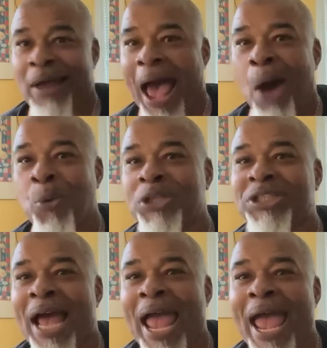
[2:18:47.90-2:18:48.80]
I wish
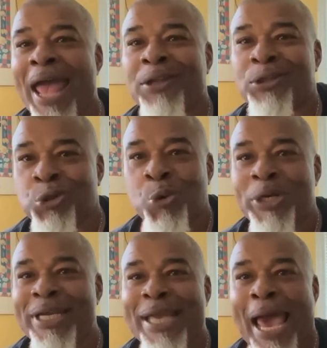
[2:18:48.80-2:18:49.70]
I had
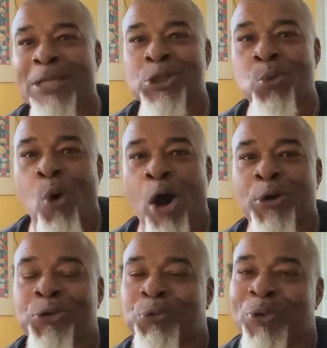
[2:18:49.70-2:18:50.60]
20 gallons of
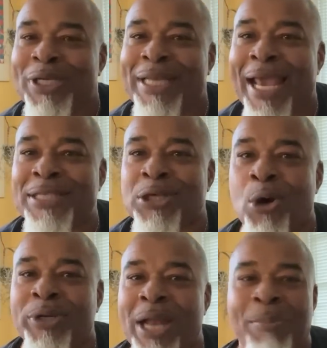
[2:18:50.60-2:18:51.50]
water three days
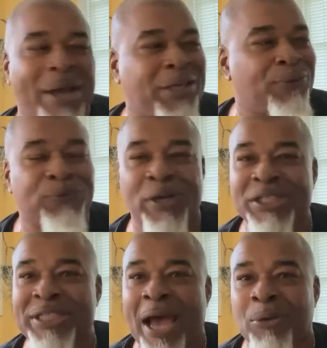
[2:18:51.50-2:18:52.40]
ago that I'm about to
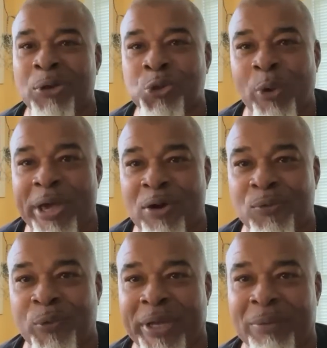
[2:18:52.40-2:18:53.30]
flush down a 12
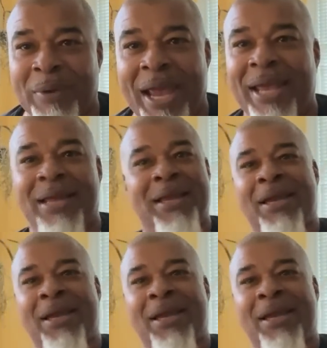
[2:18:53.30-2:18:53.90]
with, right?